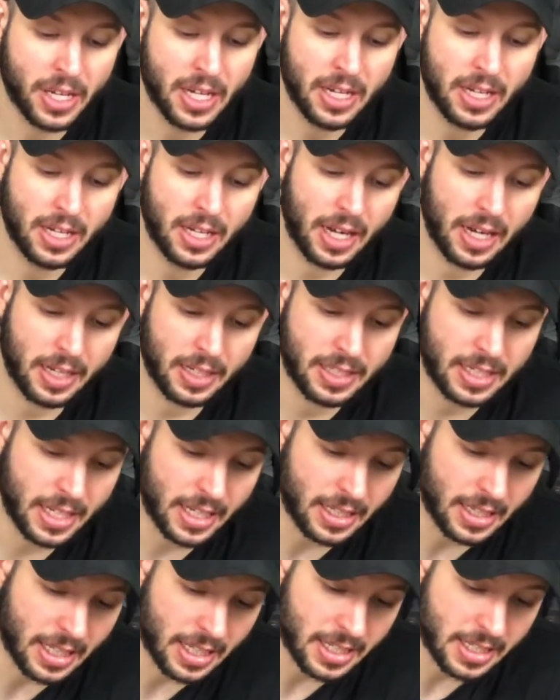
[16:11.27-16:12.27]
I dig
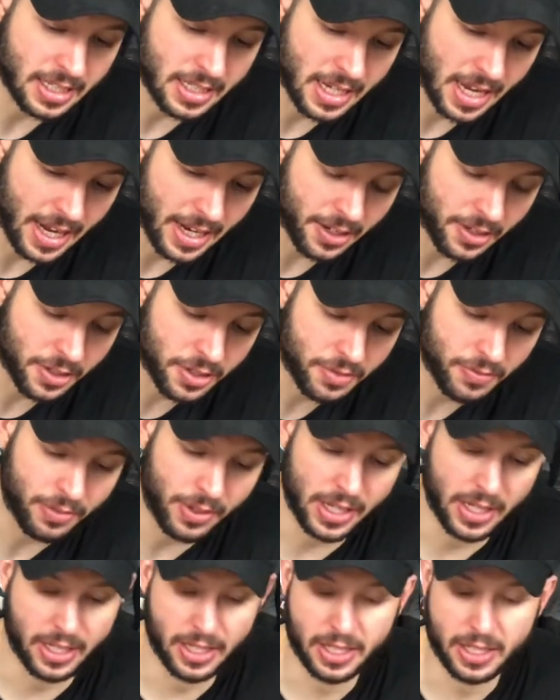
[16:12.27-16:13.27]
that his daggers
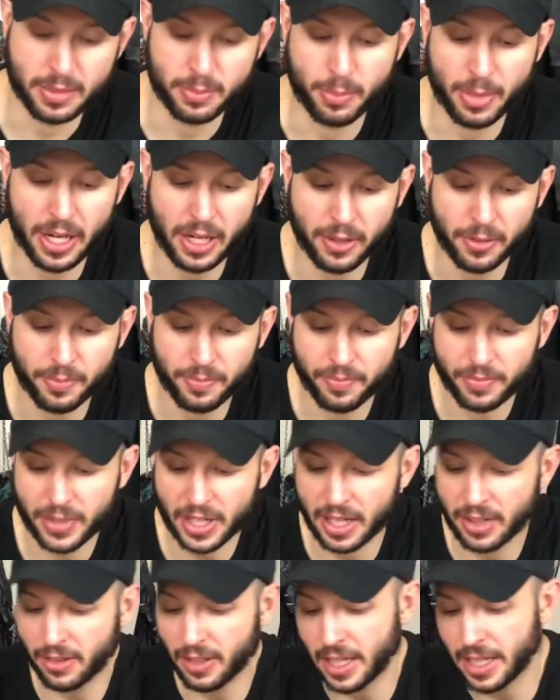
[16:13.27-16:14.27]
fit in his belt.
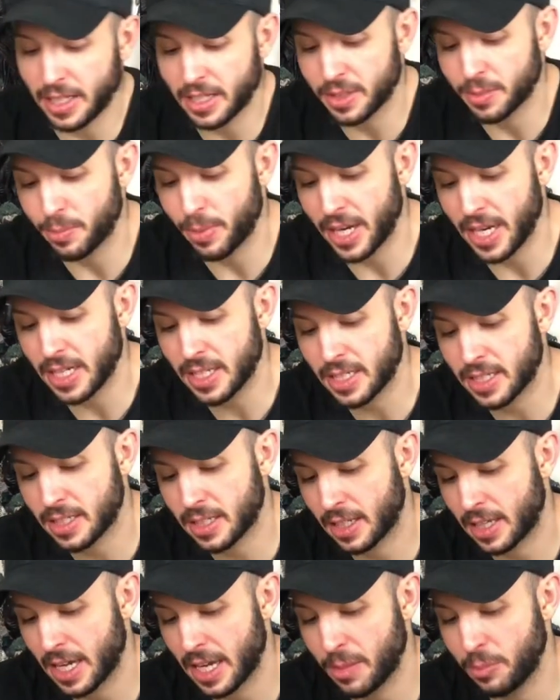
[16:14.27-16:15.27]
I like his base. I
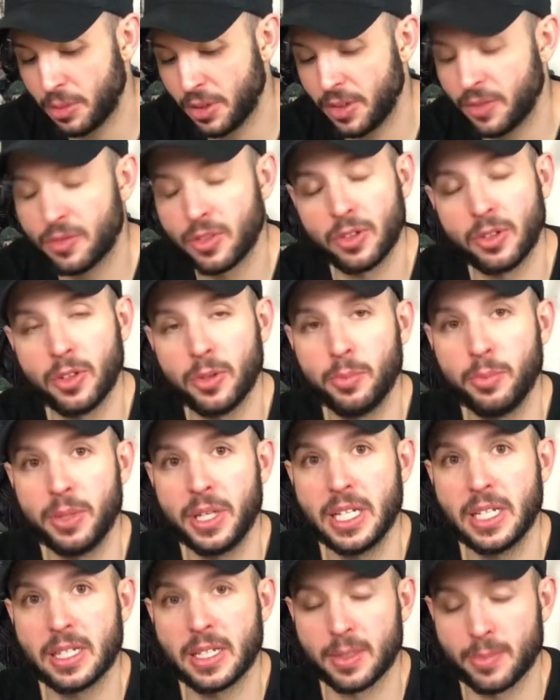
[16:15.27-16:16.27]
can't believe the little
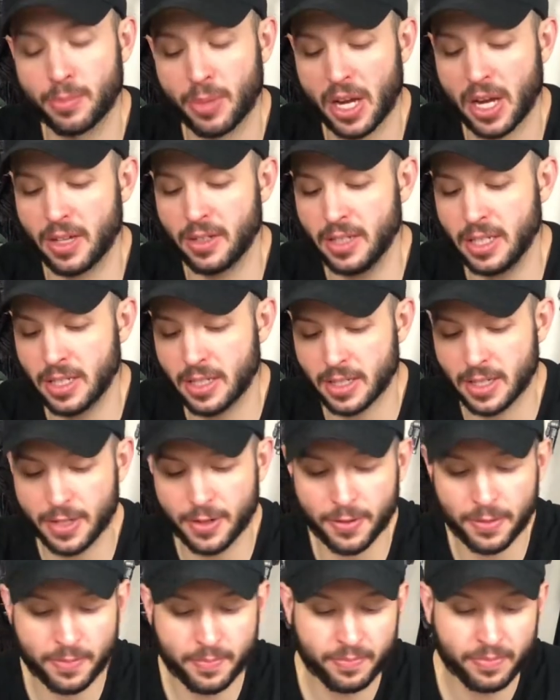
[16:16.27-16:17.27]
piece is
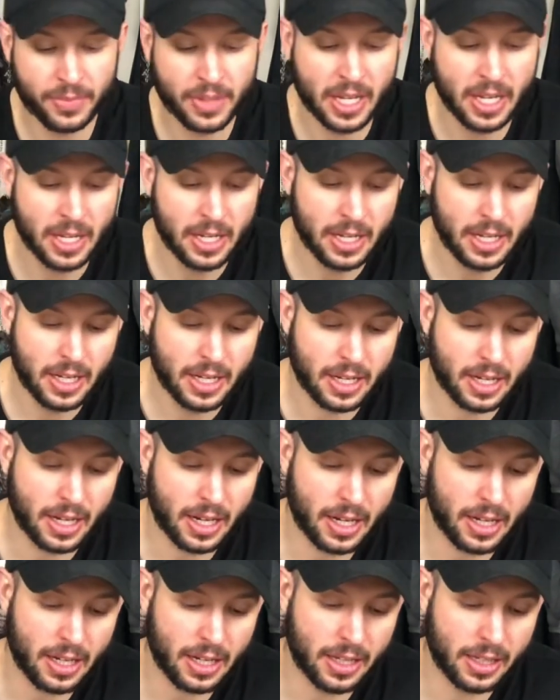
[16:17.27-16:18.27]
polystone.
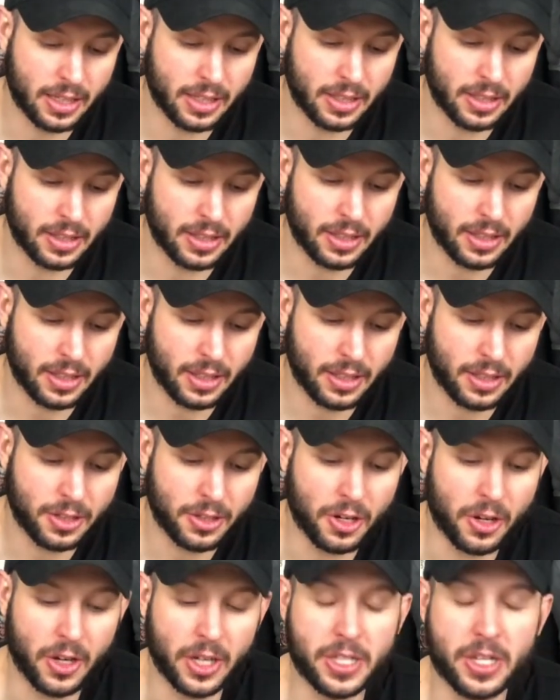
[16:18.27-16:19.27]
You
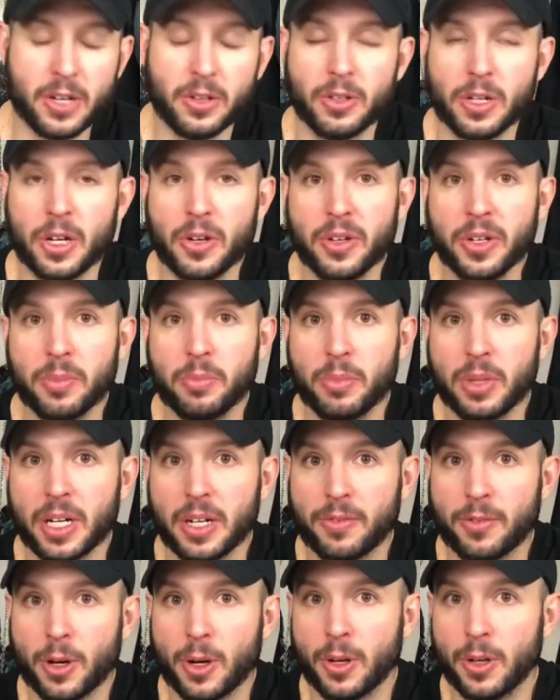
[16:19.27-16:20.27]
know, I don't own him, but
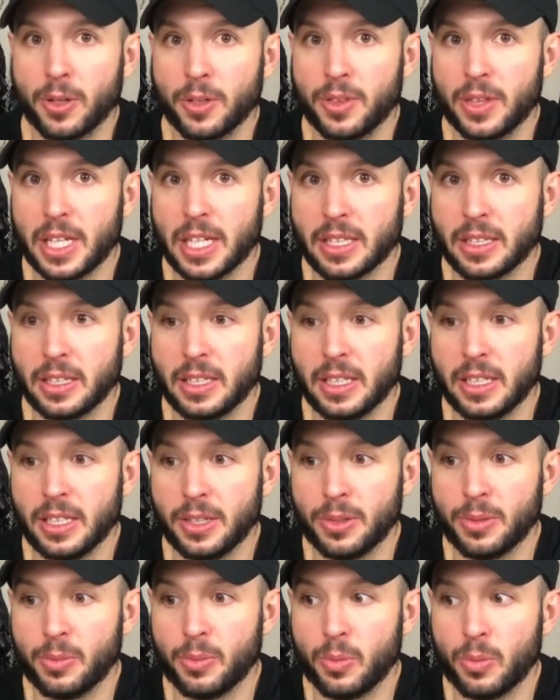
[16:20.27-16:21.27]
I've heard that
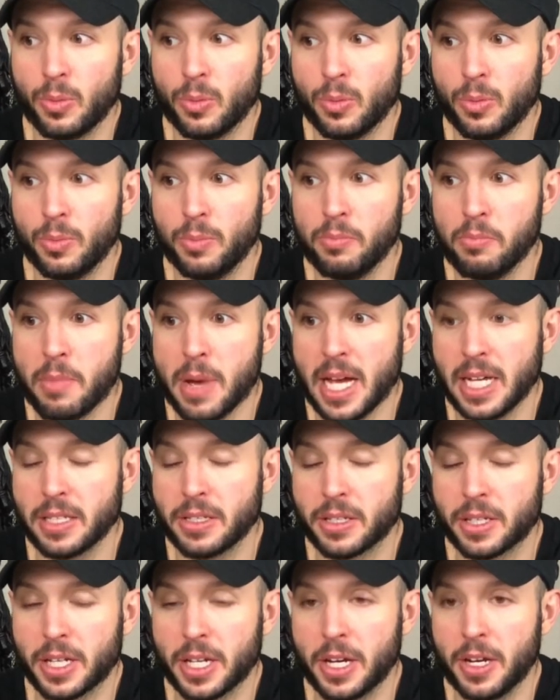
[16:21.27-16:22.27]
the
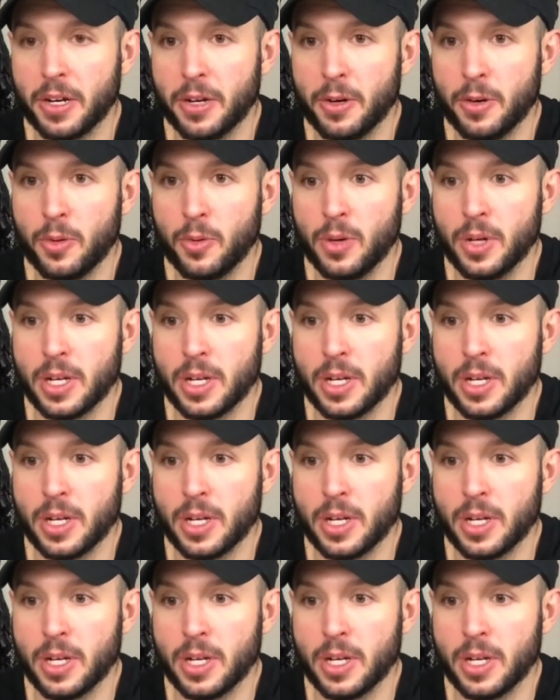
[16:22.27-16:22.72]
Mezco